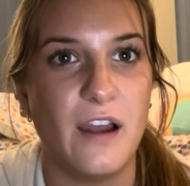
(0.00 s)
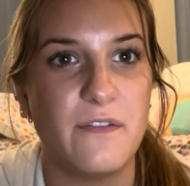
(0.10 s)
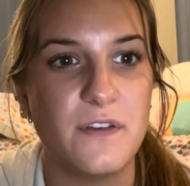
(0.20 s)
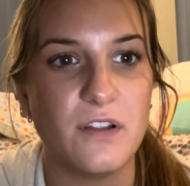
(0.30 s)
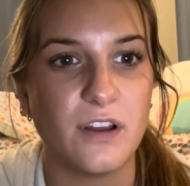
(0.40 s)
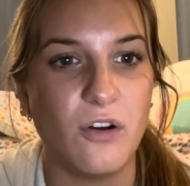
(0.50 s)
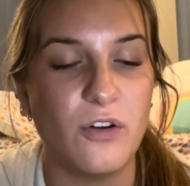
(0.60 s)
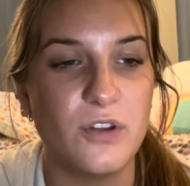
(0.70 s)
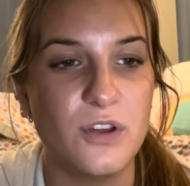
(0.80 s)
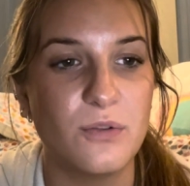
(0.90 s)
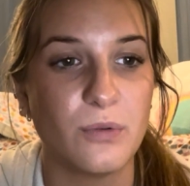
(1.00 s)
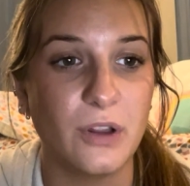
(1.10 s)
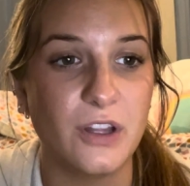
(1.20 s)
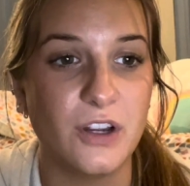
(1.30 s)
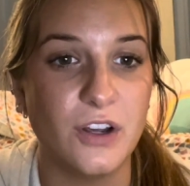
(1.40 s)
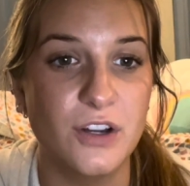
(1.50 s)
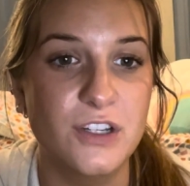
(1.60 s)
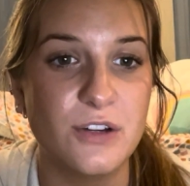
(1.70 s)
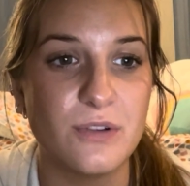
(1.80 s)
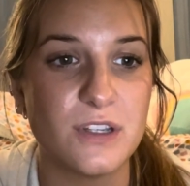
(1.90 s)
feel like all you really could
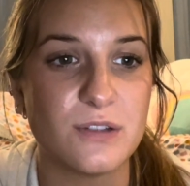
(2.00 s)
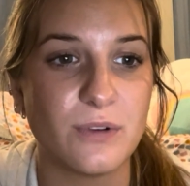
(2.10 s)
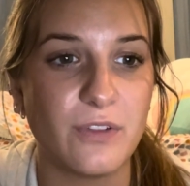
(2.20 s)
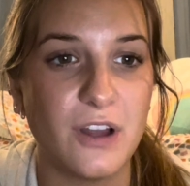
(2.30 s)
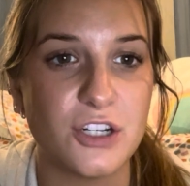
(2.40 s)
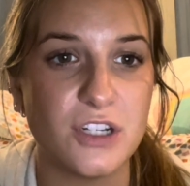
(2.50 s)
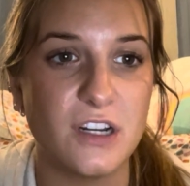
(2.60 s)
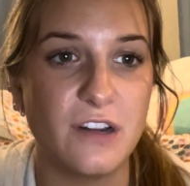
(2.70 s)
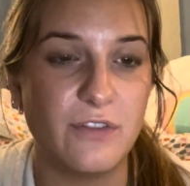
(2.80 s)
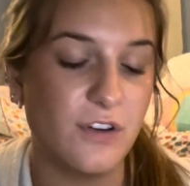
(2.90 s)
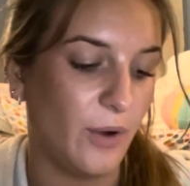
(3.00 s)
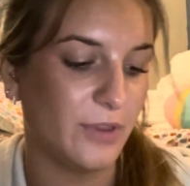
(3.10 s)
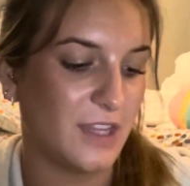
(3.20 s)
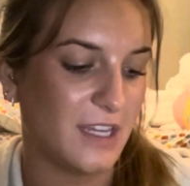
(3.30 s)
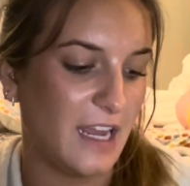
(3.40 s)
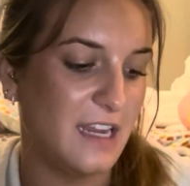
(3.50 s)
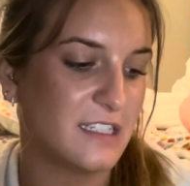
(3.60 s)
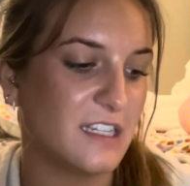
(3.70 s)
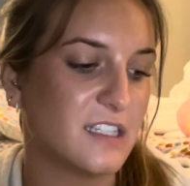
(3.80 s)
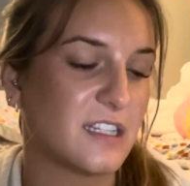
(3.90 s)
do is reflection. If you know what the
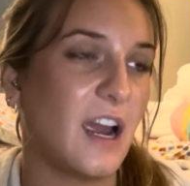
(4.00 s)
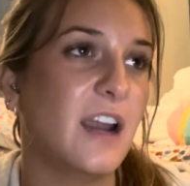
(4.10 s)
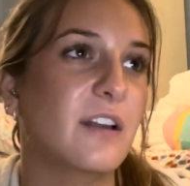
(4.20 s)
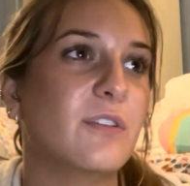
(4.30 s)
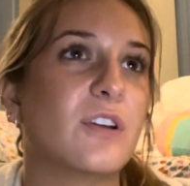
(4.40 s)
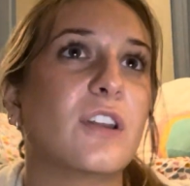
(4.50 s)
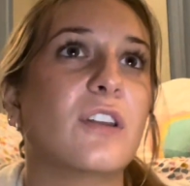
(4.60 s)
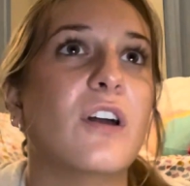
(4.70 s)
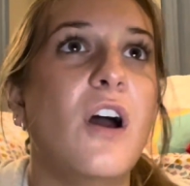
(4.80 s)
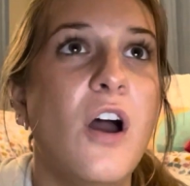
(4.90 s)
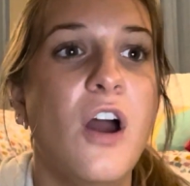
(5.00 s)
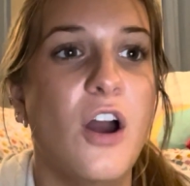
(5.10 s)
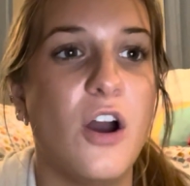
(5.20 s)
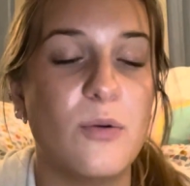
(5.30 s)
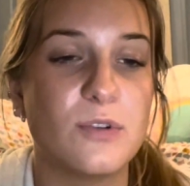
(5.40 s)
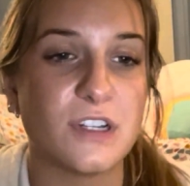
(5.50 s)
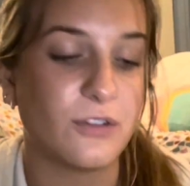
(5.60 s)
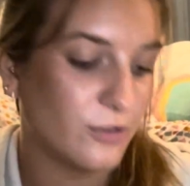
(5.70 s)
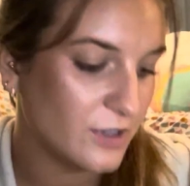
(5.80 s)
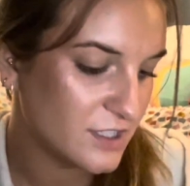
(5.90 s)
case is, kind of you could almost
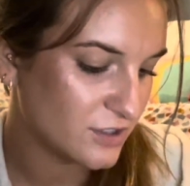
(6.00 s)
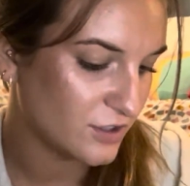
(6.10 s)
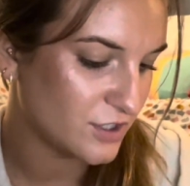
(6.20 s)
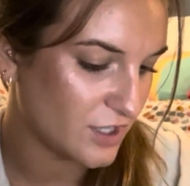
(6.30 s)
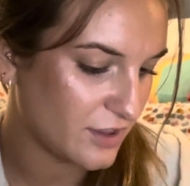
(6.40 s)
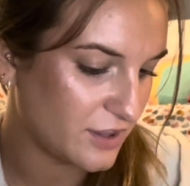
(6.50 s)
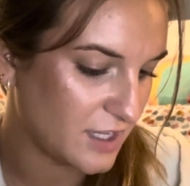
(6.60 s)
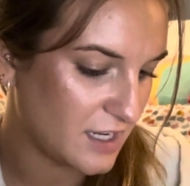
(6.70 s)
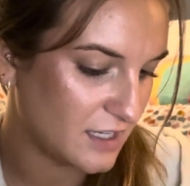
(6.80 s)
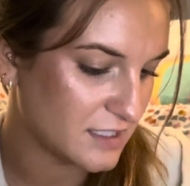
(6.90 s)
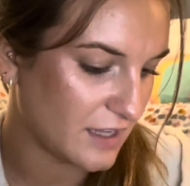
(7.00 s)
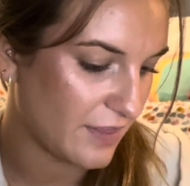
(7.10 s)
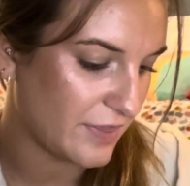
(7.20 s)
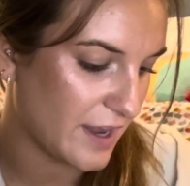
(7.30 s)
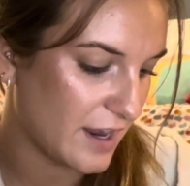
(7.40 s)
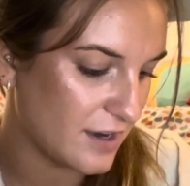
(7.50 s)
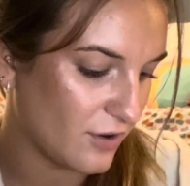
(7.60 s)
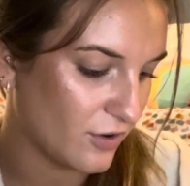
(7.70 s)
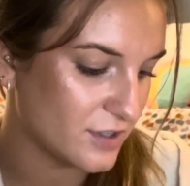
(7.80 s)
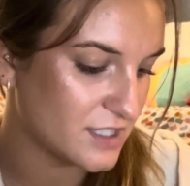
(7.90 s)
research things that
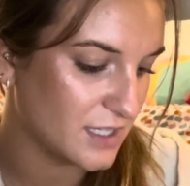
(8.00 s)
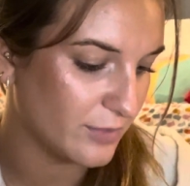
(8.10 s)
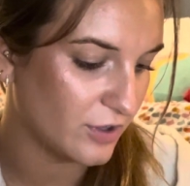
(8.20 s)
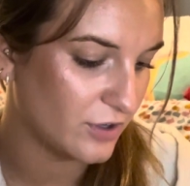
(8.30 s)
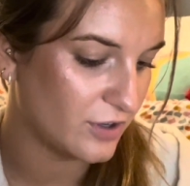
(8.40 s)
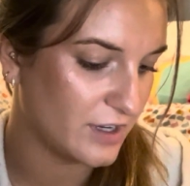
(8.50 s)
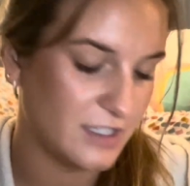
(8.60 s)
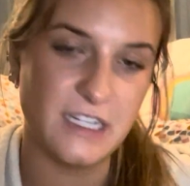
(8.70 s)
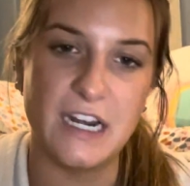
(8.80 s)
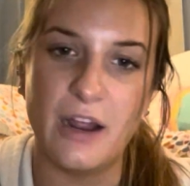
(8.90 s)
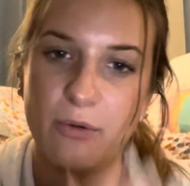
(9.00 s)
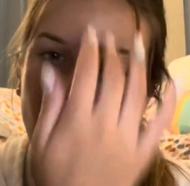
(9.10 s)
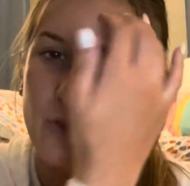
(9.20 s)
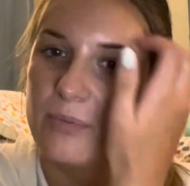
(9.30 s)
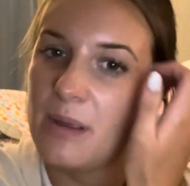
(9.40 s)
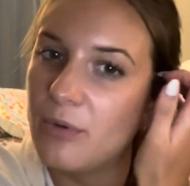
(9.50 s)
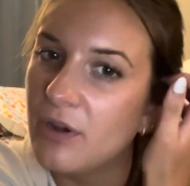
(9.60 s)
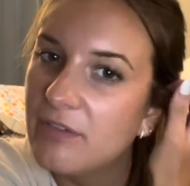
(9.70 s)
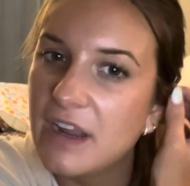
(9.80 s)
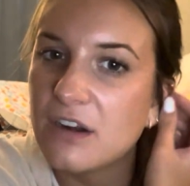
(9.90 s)
are similar and seeing how other people
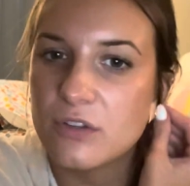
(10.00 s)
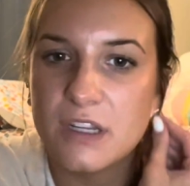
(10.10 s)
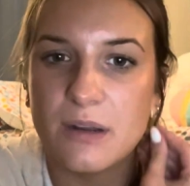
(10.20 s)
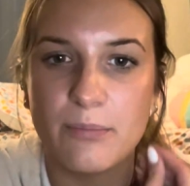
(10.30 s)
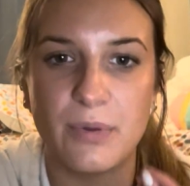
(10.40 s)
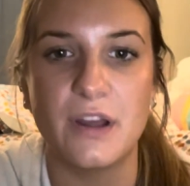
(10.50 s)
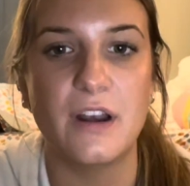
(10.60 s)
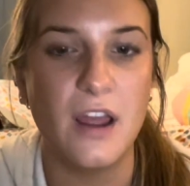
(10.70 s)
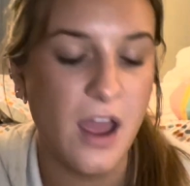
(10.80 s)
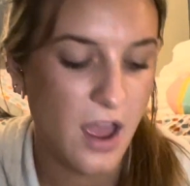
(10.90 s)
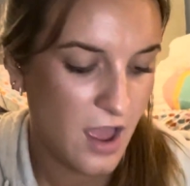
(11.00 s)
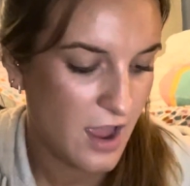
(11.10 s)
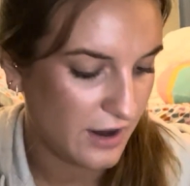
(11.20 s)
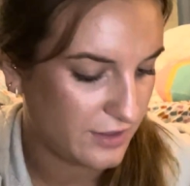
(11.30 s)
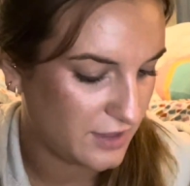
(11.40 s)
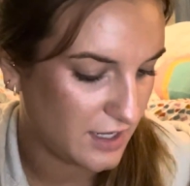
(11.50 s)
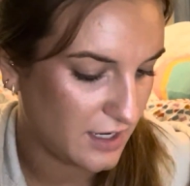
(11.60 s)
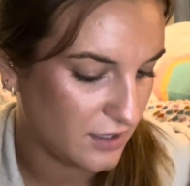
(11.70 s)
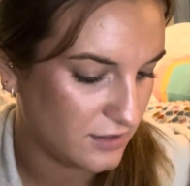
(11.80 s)
have handled it. But I think